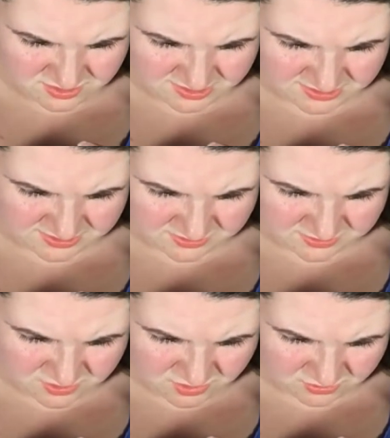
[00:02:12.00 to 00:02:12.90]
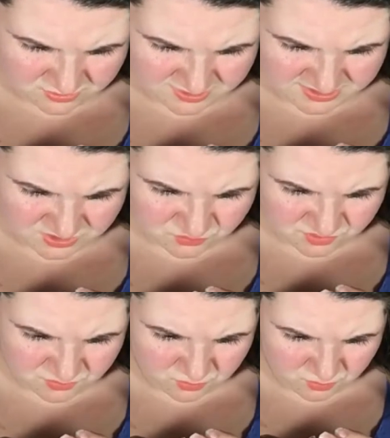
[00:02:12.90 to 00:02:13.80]
It says
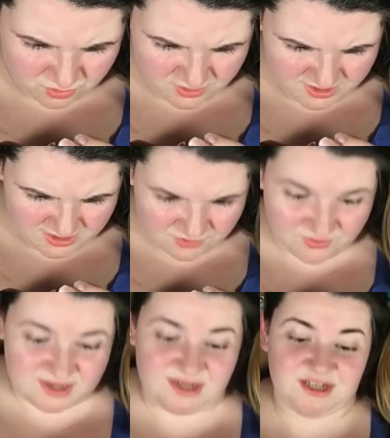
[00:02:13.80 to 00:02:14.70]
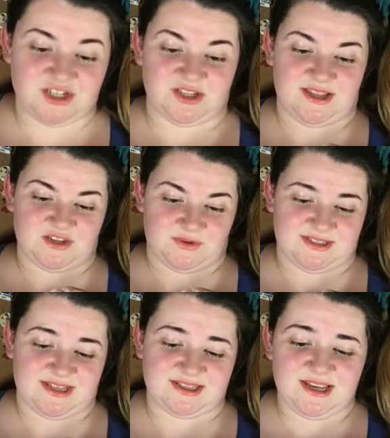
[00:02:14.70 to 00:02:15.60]
reward and recognition. That's what it
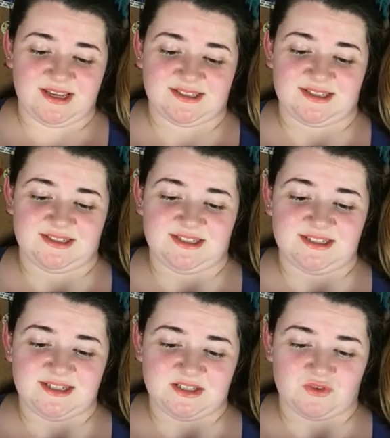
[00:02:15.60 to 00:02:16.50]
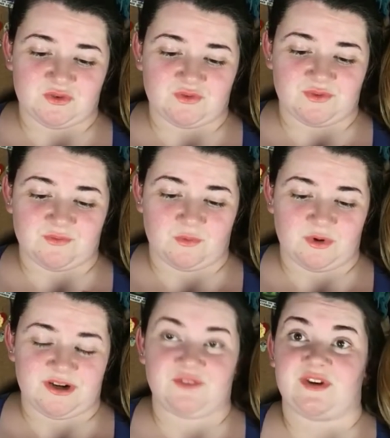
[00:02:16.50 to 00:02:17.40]
says. It says Disney Store
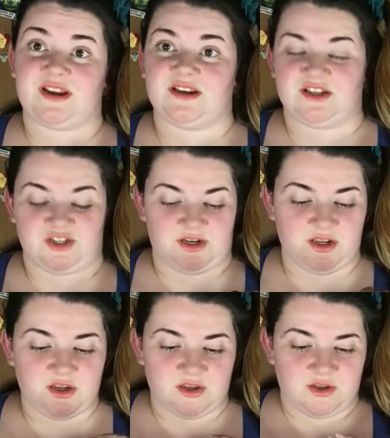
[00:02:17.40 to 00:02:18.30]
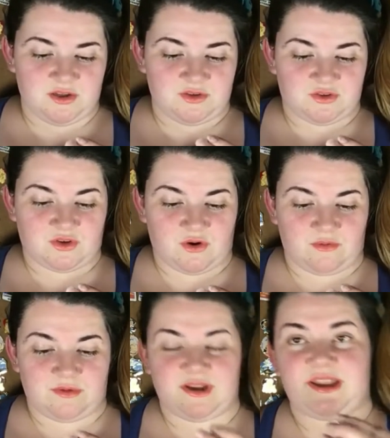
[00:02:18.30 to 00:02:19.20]
Reward and Recognition. So
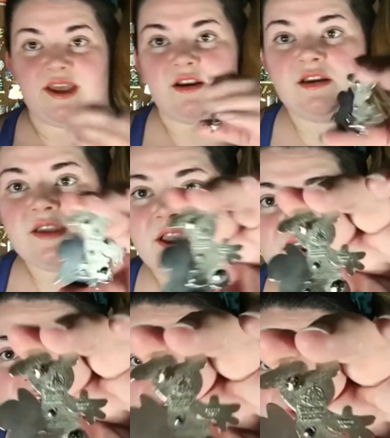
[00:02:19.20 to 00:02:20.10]
again, I don't know if